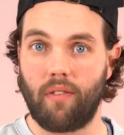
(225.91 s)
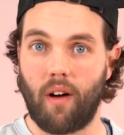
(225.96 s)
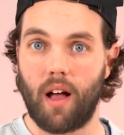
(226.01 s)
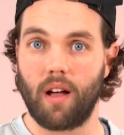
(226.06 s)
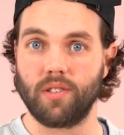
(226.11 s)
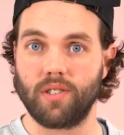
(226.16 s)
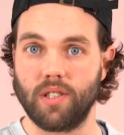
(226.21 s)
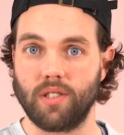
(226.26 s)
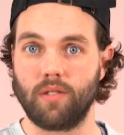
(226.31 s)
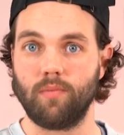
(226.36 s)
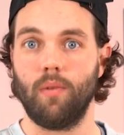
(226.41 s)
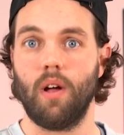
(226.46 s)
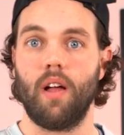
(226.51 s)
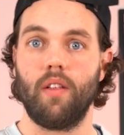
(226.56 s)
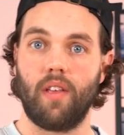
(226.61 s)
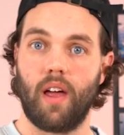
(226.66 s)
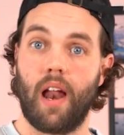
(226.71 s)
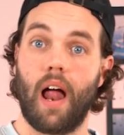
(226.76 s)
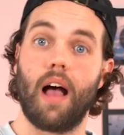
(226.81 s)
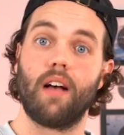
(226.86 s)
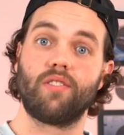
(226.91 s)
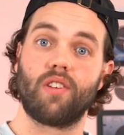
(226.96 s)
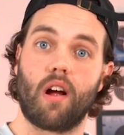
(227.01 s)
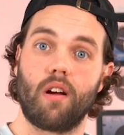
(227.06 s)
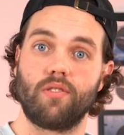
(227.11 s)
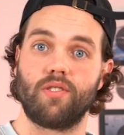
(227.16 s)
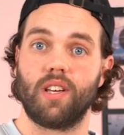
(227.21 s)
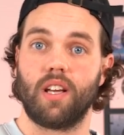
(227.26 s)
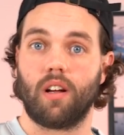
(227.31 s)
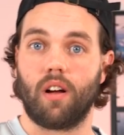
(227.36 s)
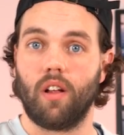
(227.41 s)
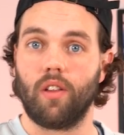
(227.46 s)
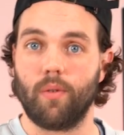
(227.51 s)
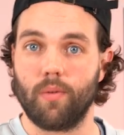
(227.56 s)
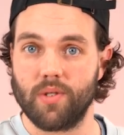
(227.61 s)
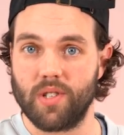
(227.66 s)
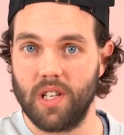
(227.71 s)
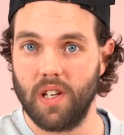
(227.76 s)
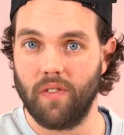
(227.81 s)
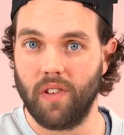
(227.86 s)
file system that has rsync on the
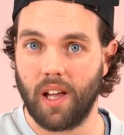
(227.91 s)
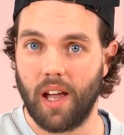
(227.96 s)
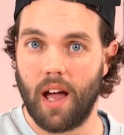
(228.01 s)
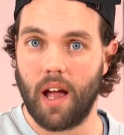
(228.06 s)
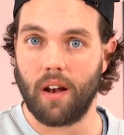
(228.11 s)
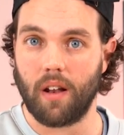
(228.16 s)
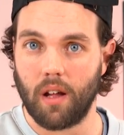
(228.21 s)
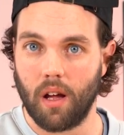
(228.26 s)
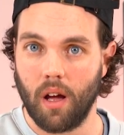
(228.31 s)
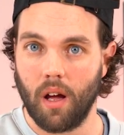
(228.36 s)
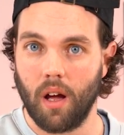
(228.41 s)
receiving end.